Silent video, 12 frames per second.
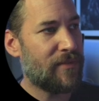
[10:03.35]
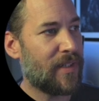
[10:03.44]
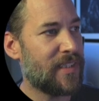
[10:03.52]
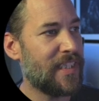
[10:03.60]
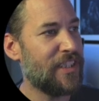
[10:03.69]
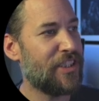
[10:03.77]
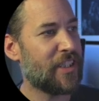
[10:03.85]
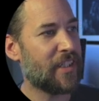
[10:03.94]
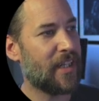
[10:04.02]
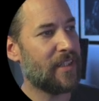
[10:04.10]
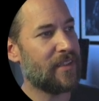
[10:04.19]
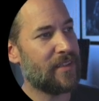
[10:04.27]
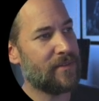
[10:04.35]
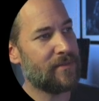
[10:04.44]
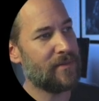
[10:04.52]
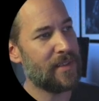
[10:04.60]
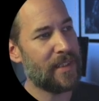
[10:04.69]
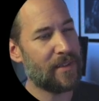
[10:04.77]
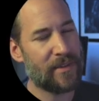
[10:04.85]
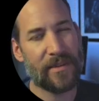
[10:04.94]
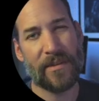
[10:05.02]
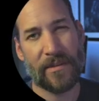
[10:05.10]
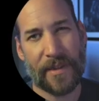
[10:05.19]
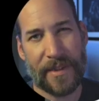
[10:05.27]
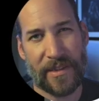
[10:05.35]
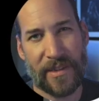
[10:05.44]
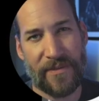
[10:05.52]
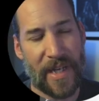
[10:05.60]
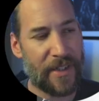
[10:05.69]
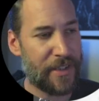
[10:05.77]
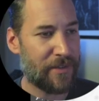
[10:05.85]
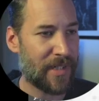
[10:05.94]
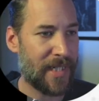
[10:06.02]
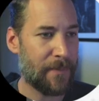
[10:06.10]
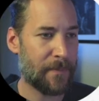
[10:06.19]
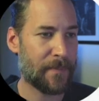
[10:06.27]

our t-shirt color, here's the value, right?